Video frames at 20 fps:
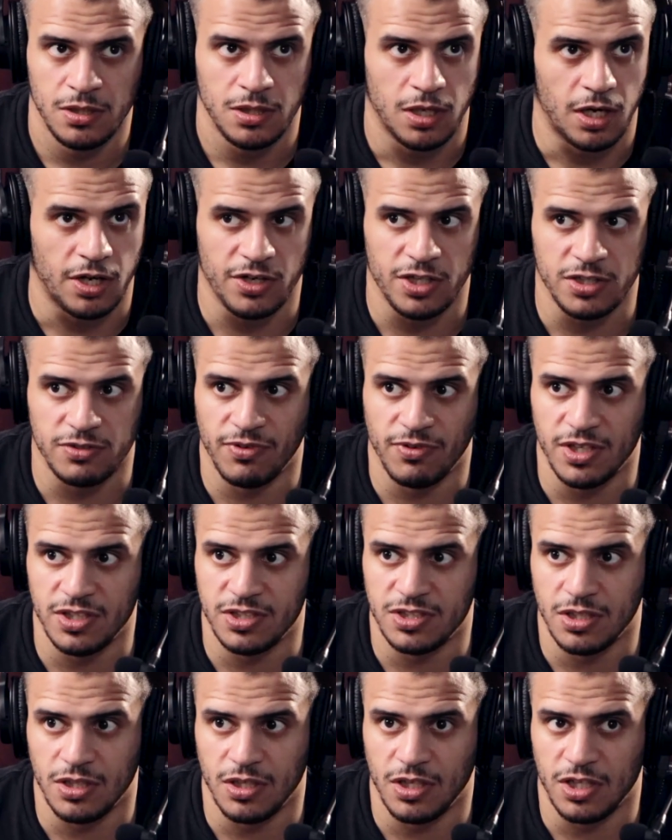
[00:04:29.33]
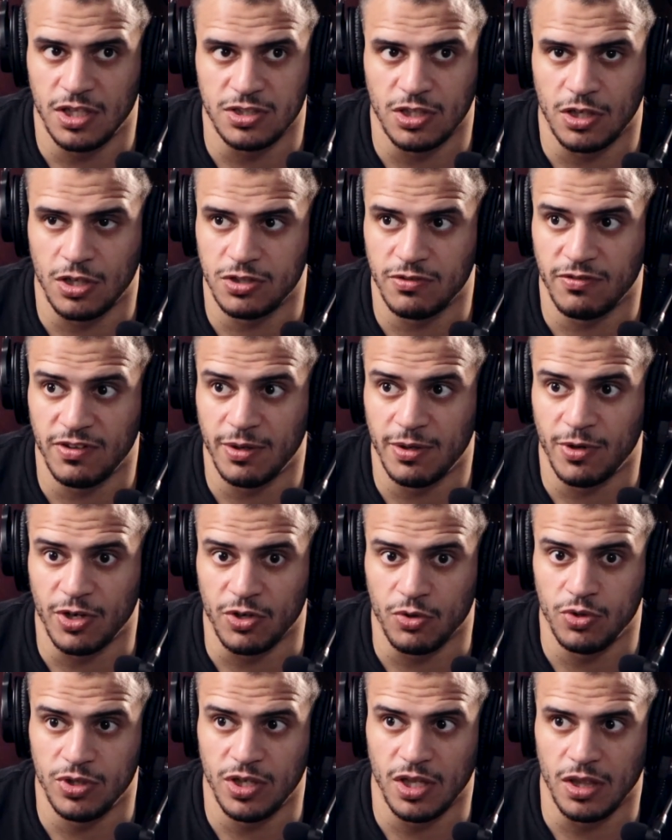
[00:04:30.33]
are not a lot of them are
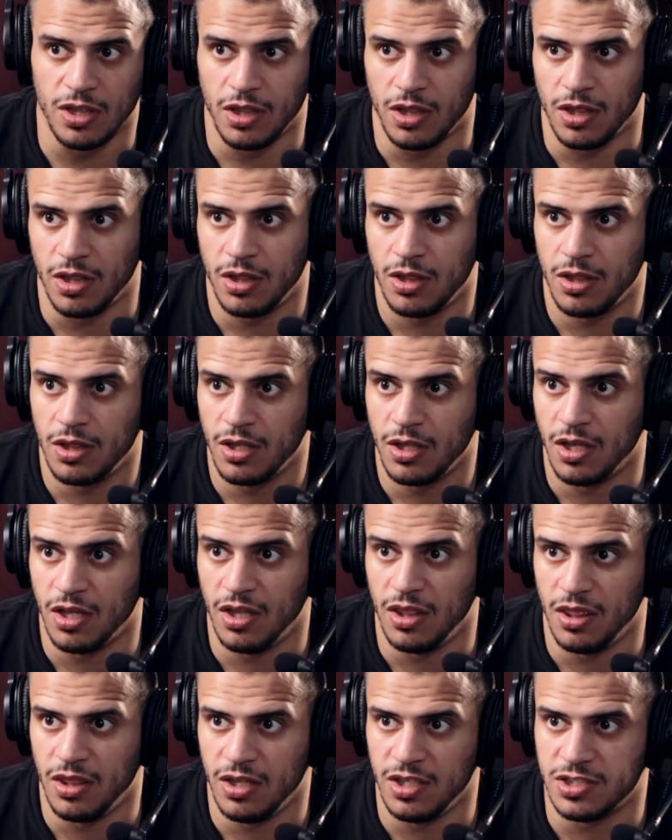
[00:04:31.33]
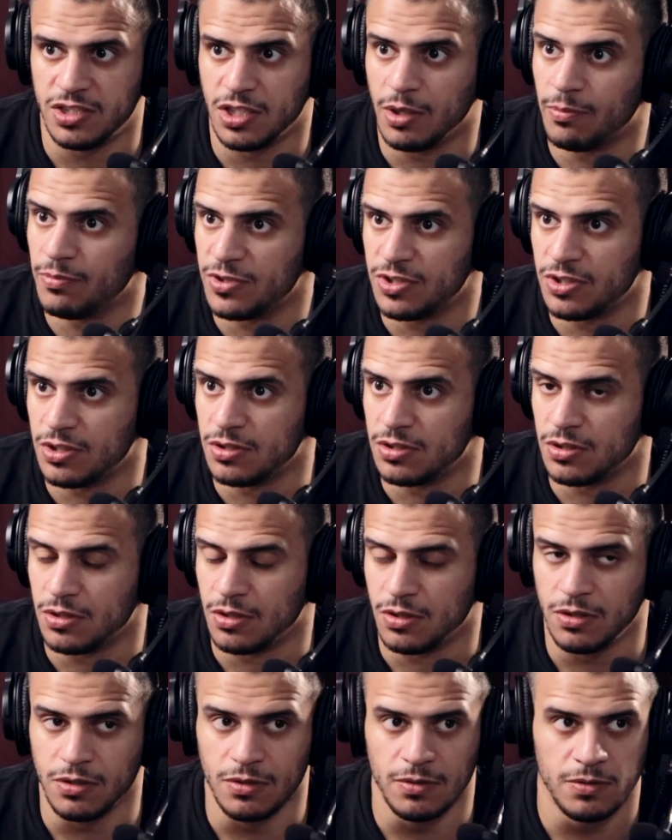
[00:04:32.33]
good in these submissions,
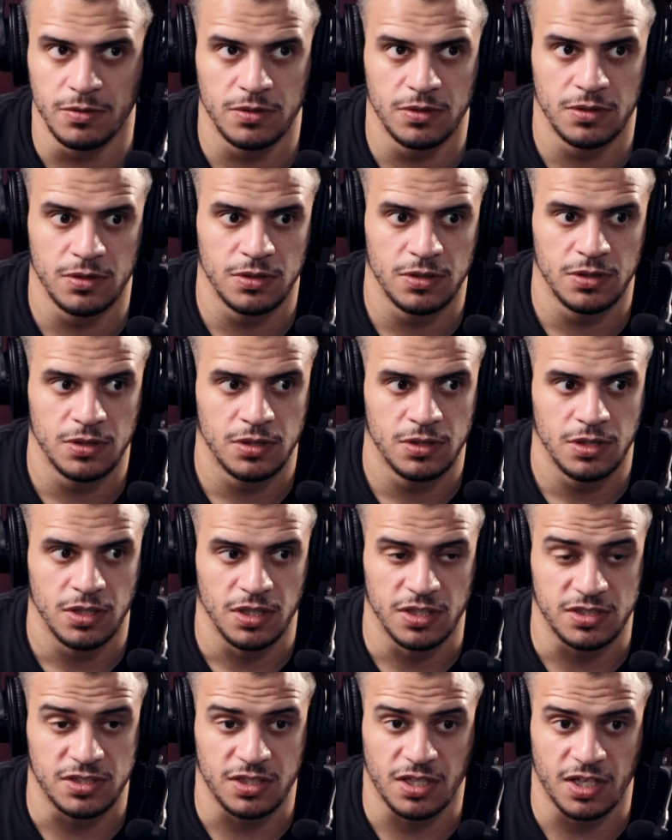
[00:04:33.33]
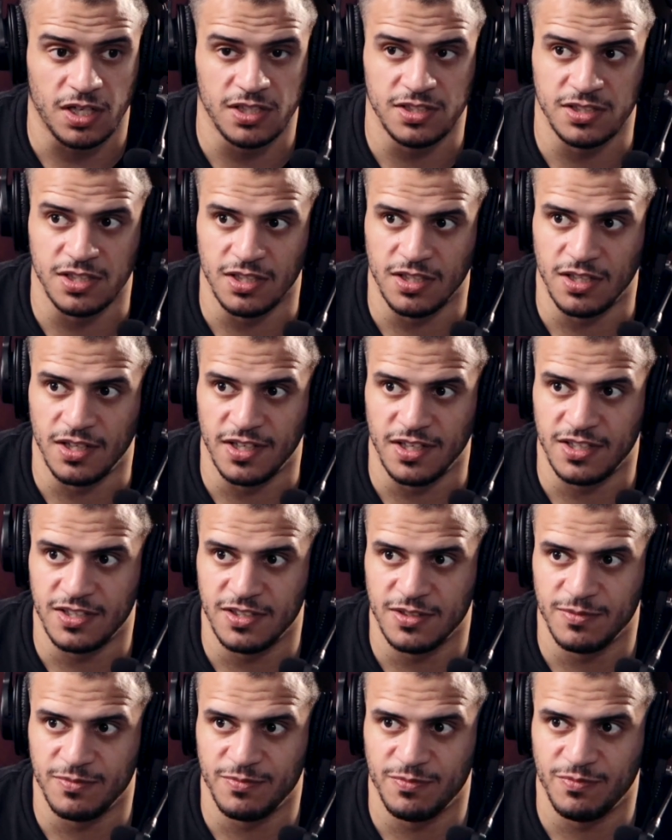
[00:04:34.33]
It's crazy.
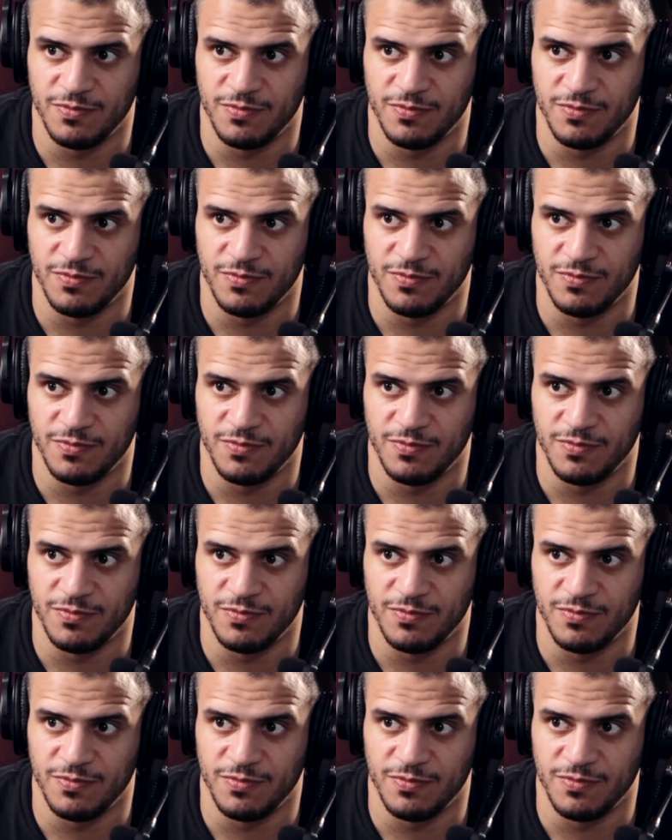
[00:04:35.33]
Like